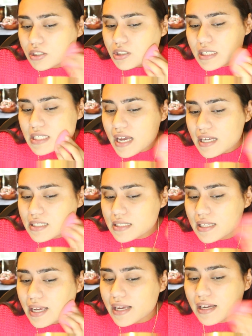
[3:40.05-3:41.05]
just has
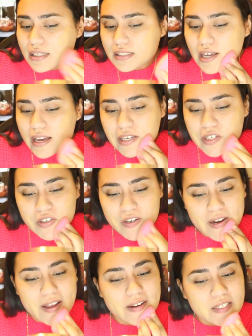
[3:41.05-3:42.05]
like a
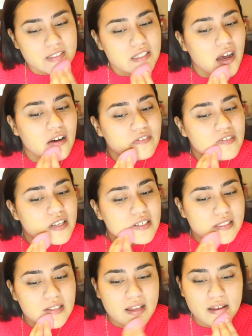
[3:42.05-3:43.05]
texture and a
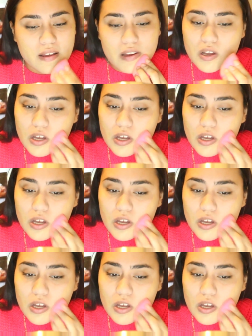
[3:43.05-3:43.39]
softness that